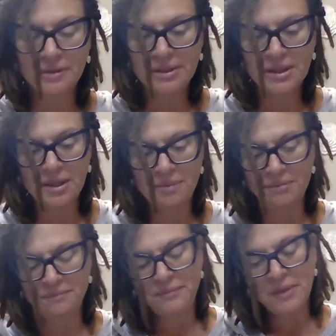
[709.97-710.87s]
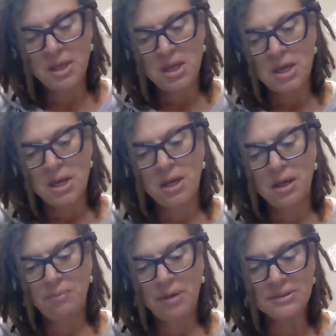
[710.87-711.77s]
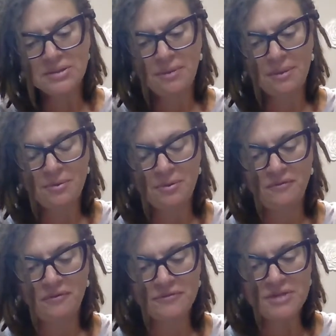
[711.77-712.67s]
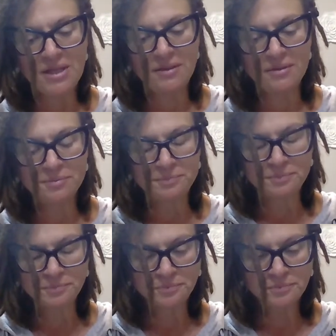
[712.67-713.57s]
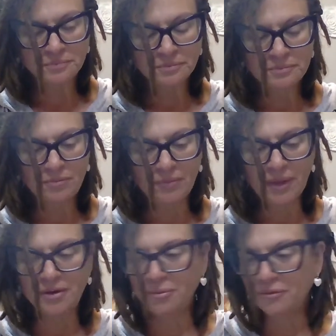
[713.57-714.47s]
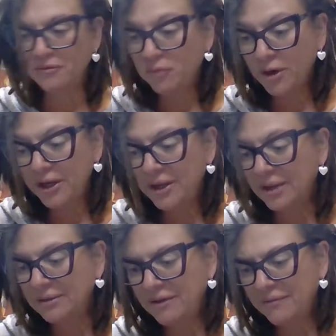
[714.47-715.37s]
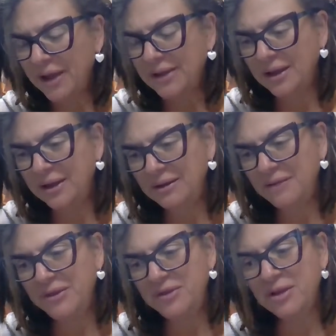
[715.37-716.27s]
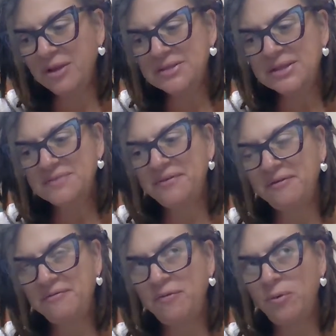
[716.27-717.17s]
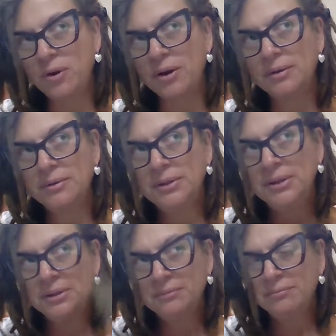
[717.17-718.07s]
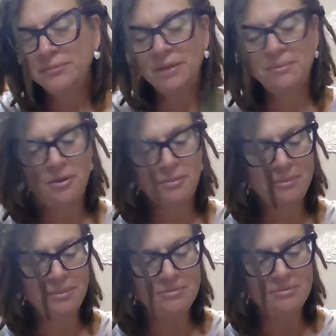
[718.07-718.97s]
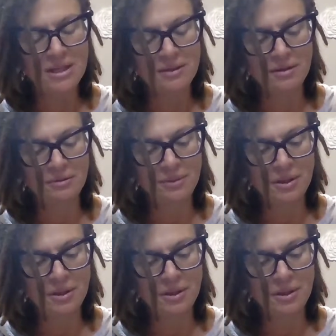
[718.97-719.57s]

that happen. Possibly up to the 15th. Number 40. I kind of love that you got 654. There might be a meaning there.